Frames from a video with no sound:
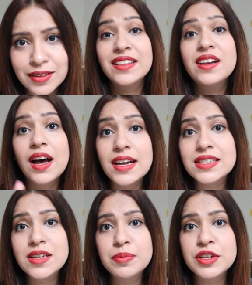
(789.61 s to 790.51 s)
And the
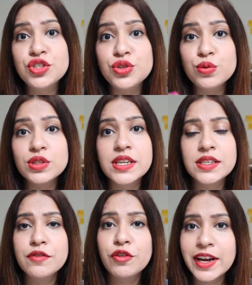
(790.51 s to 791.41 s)
last tip is, use
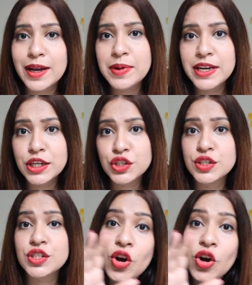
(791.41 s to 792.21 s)
LinkedIn for recommendations.